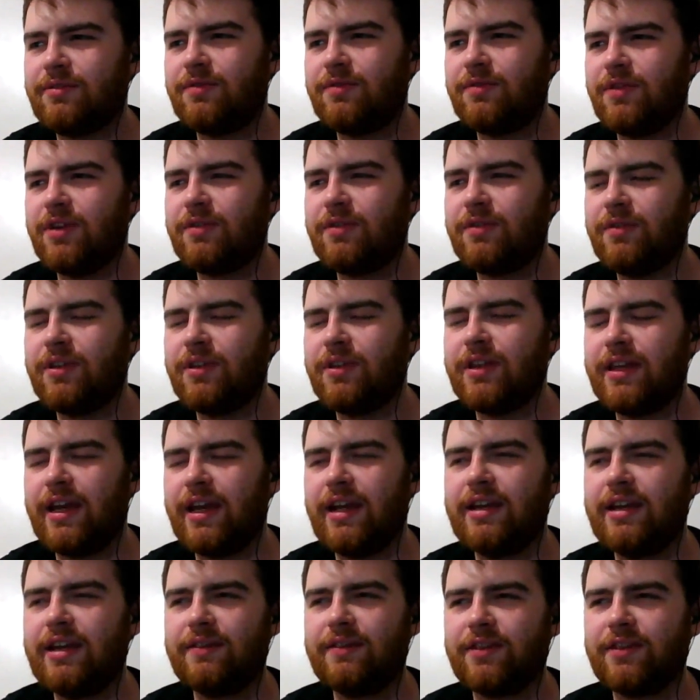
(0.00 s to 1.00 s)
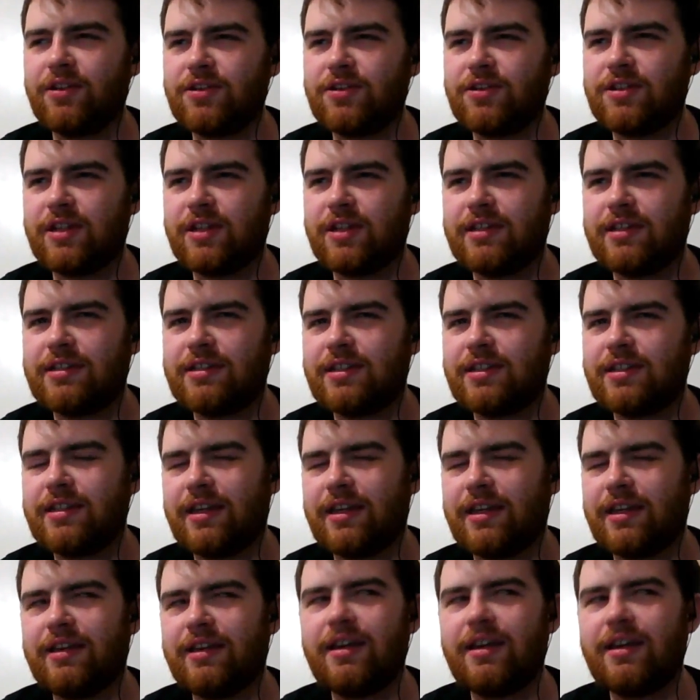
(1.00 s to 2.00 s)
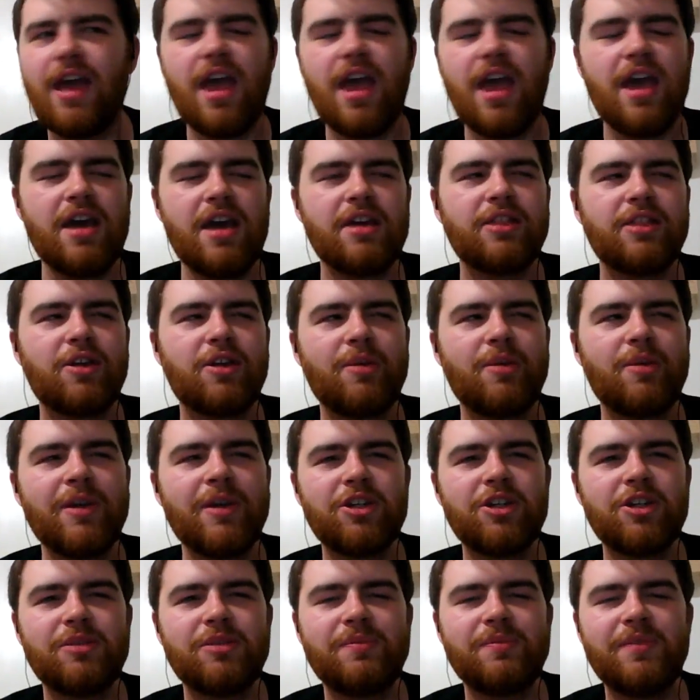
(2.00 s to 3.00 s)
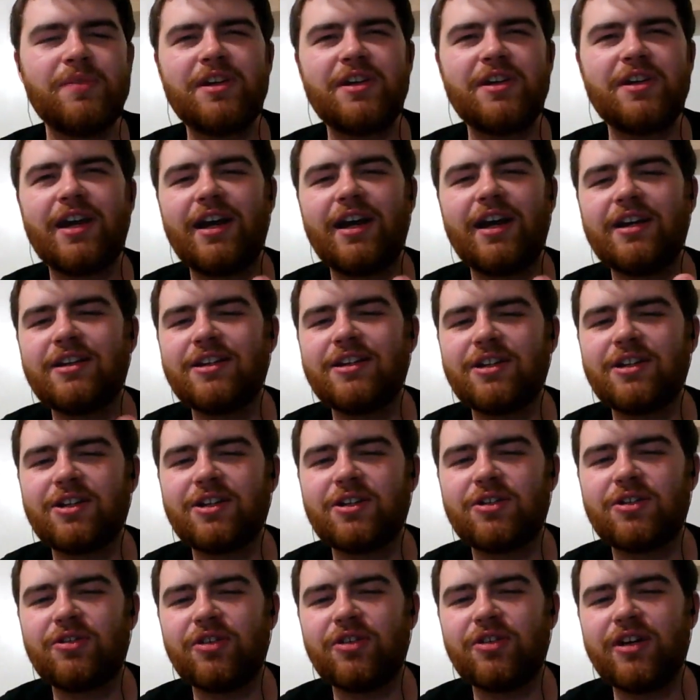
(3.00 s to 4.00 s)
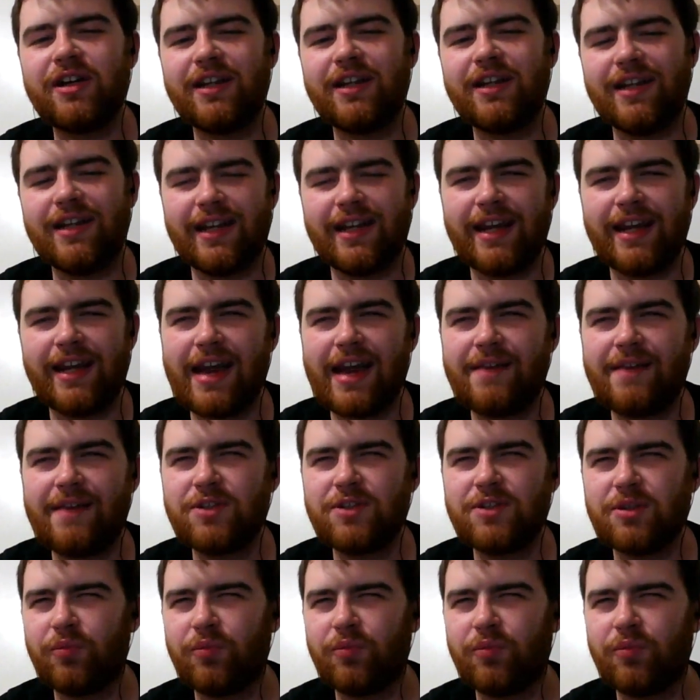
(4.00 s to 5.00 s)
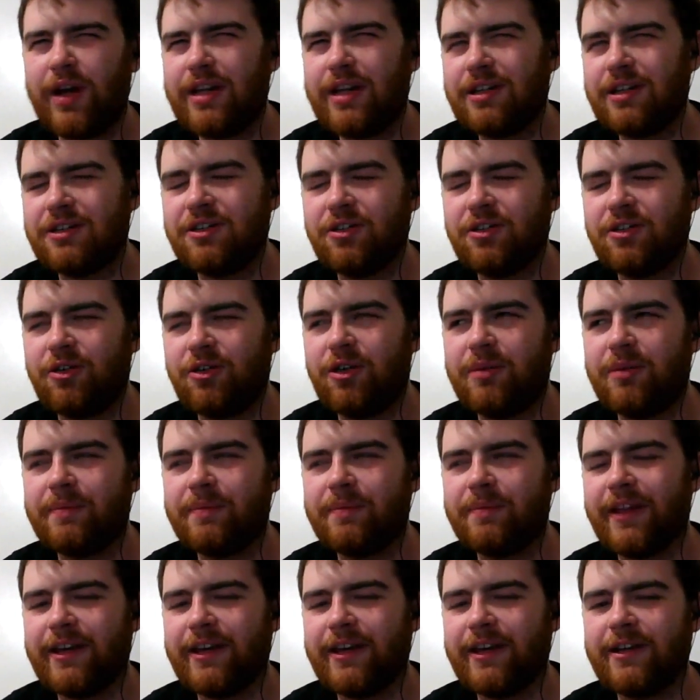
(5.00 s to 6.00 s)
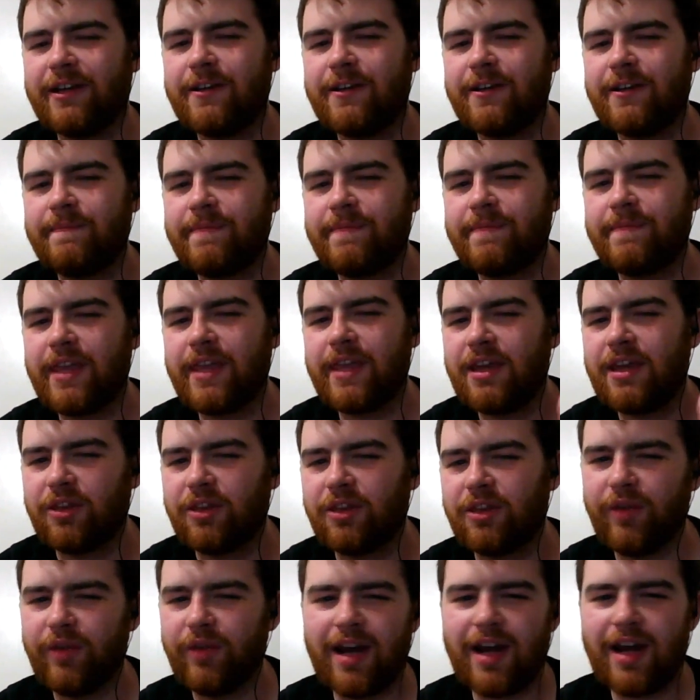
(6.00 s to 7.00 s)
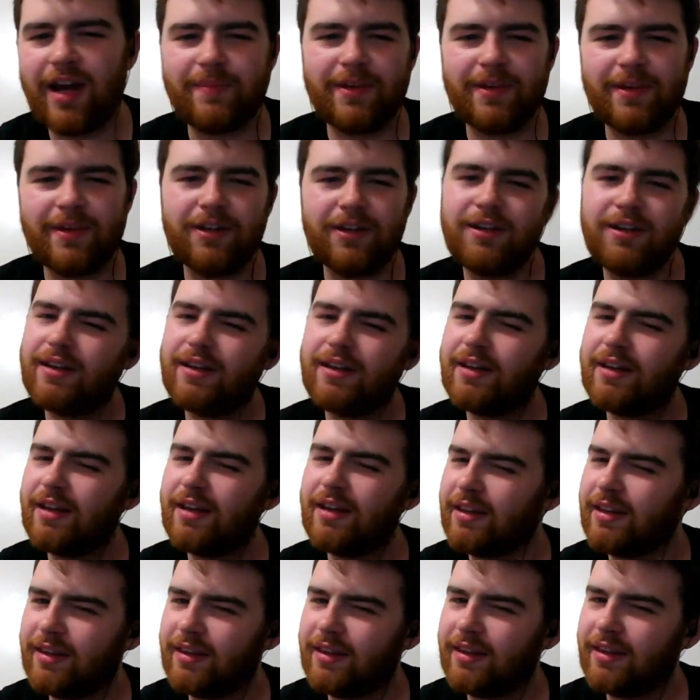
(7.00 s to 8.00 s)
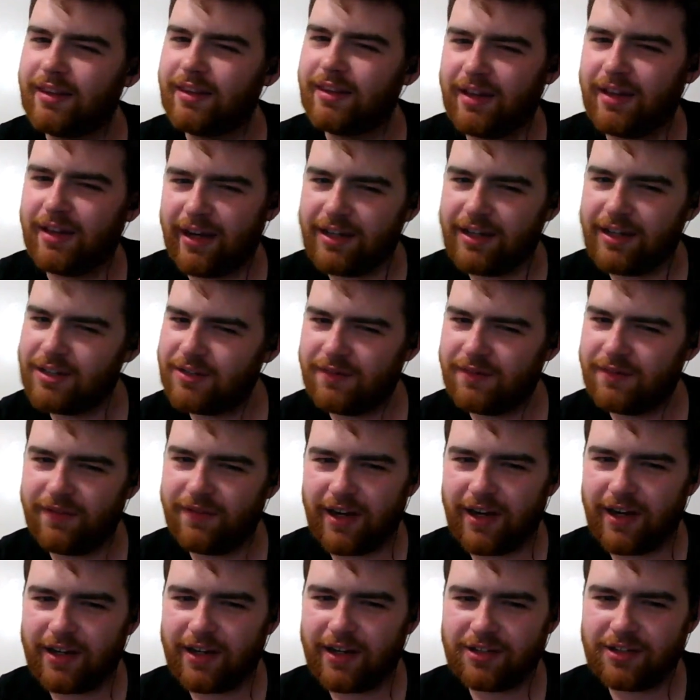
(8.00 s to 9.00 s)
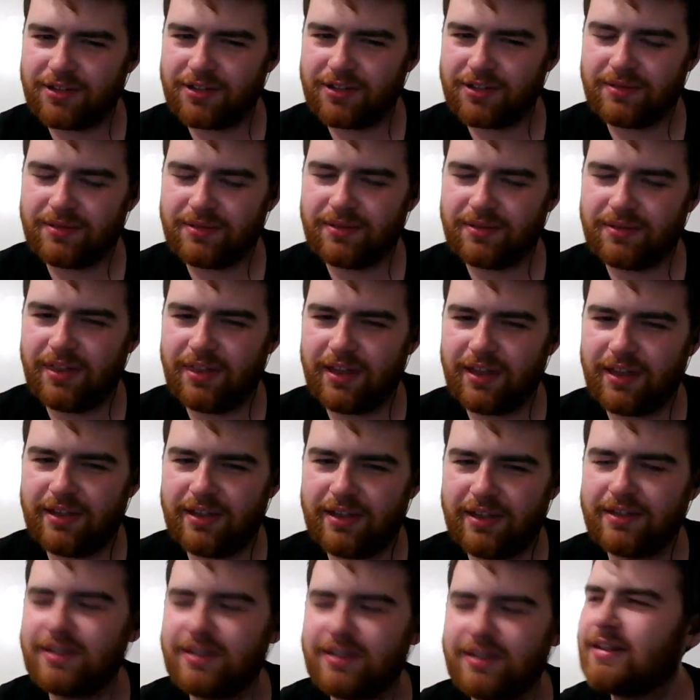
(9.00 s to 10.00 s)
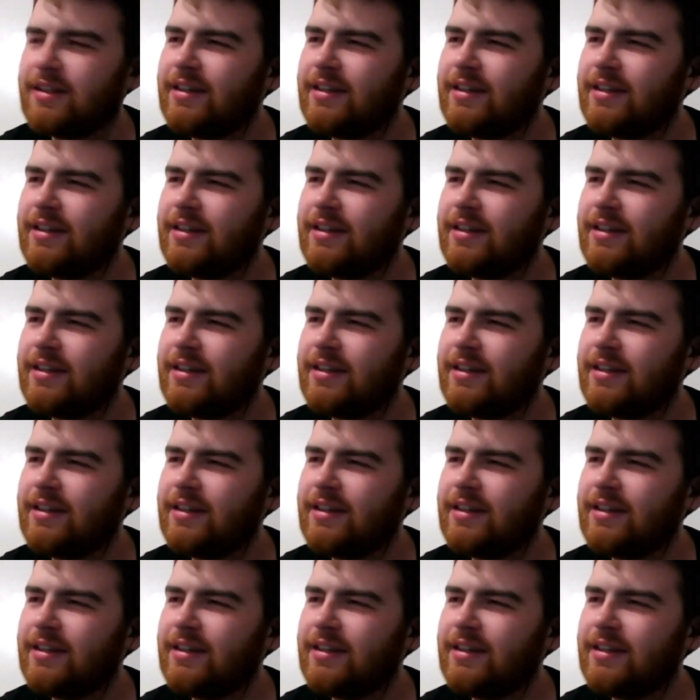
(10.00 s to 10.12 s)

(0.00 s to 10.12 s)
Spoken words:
really any of those things. It's like they're meant to be kind of gritty and have some weight to them. Like the rabbit, the ice fox thing,